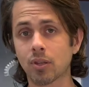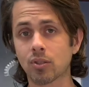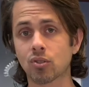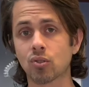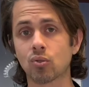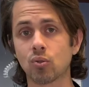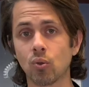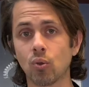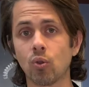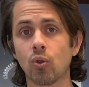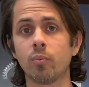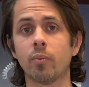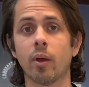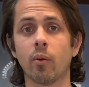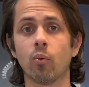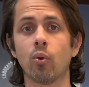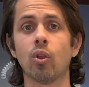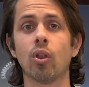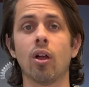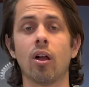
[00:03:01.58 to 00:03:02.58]
his stool,
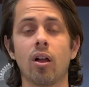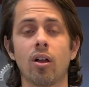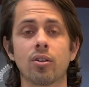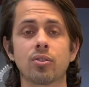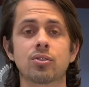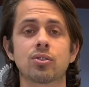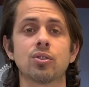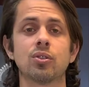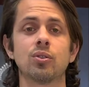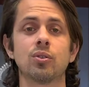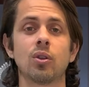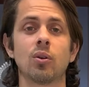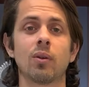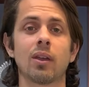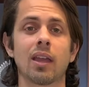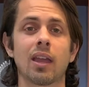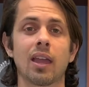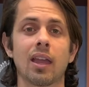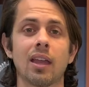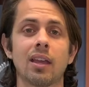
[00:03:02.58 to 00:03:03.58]
but will also go
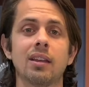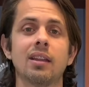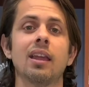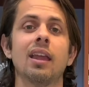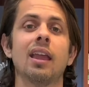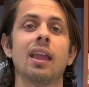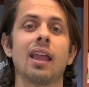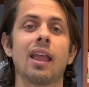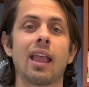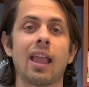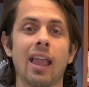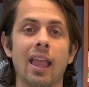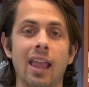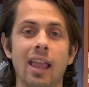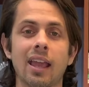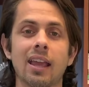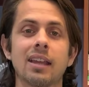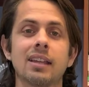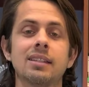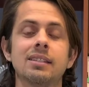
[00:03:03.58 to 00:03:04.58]
ahead
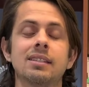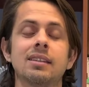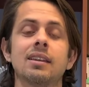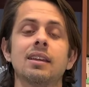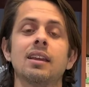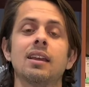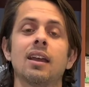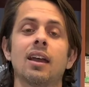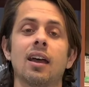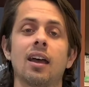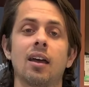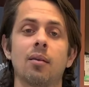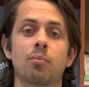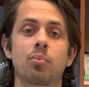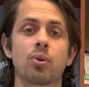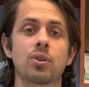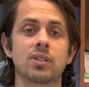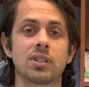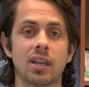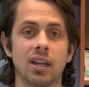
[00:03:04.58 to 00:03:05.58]
and
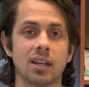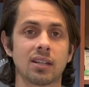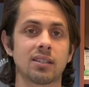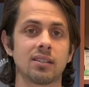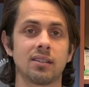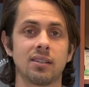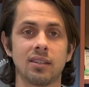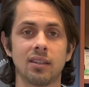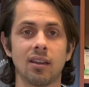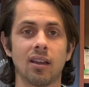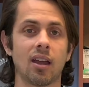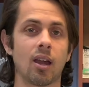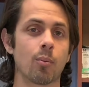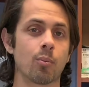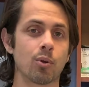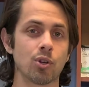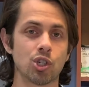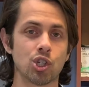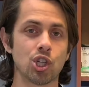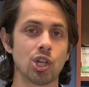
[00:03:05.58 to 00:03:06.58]
protect the
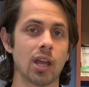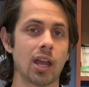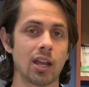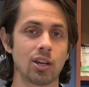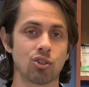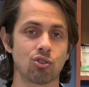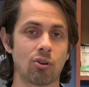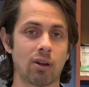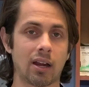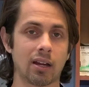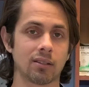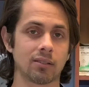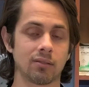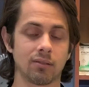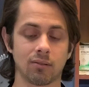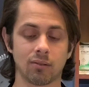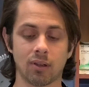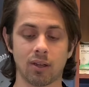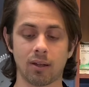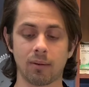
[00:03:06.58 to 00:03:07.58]
upper GI tract,
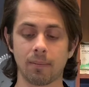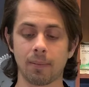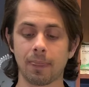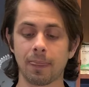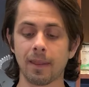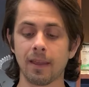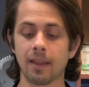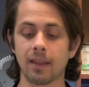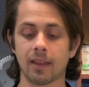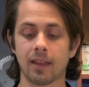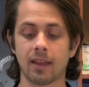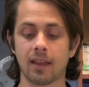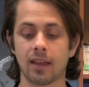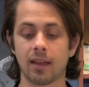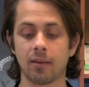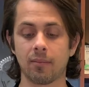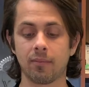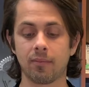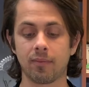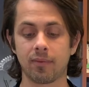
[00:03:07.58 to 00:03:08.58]
okay?
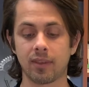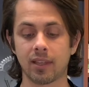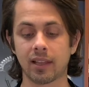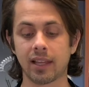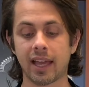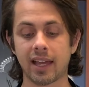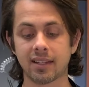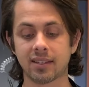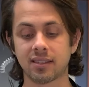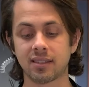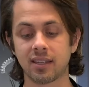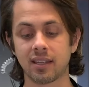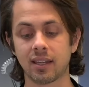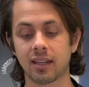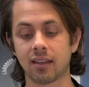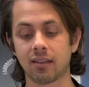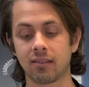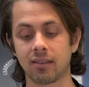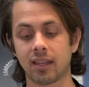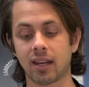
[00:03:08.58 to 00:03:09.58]
The last
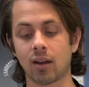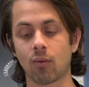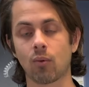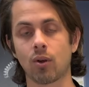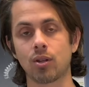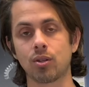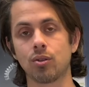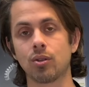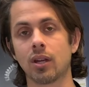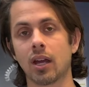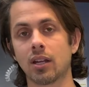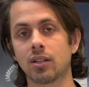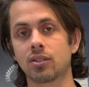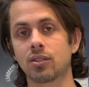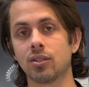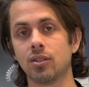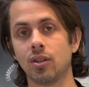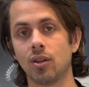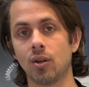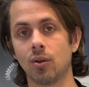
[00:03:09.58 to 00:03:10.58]
thing that I want you guys
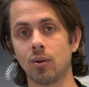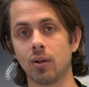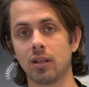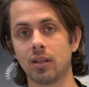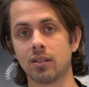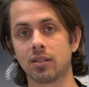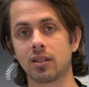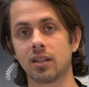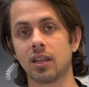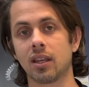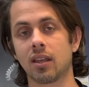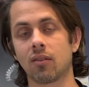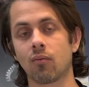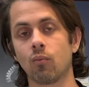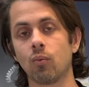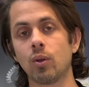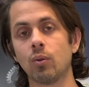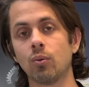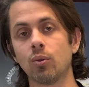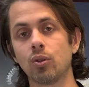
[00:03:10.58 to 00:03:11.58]
to know is
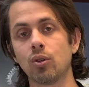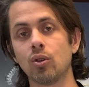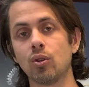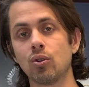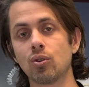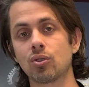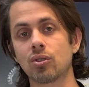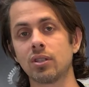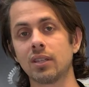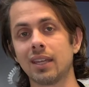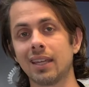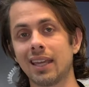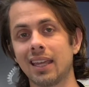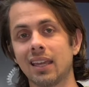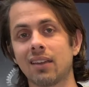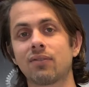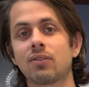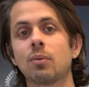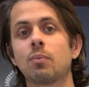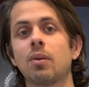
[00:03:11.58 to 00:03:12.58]
we will usually,
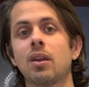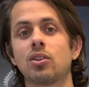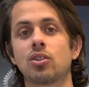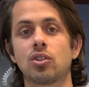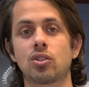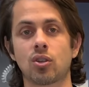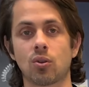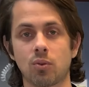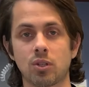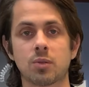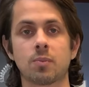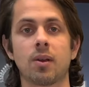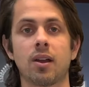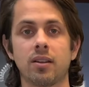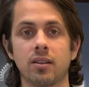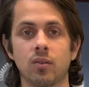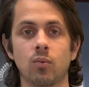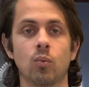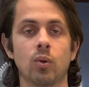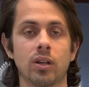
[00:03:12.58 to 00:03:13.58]
if the patients are
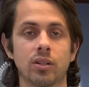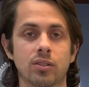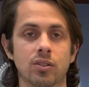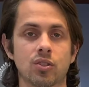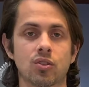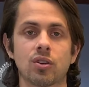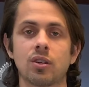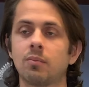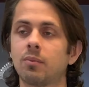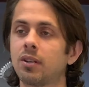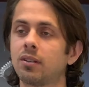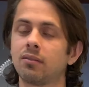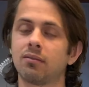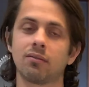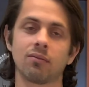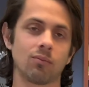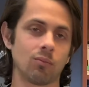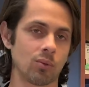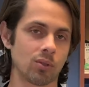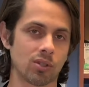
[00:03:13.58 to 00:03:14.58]
responding well to treatment,
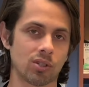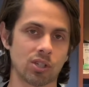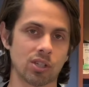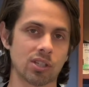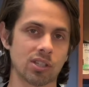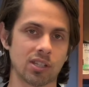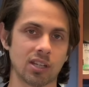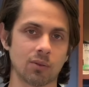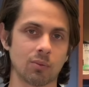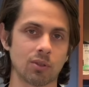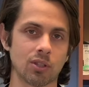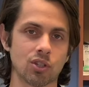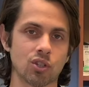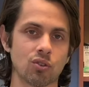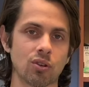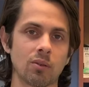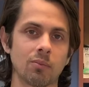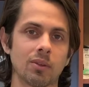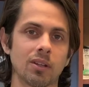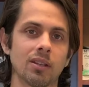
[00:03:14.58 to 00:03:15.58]
we'll just stick with the
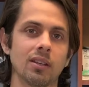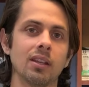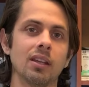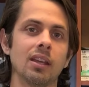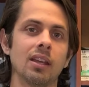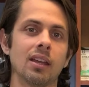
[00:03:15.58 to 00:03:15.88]
treatment.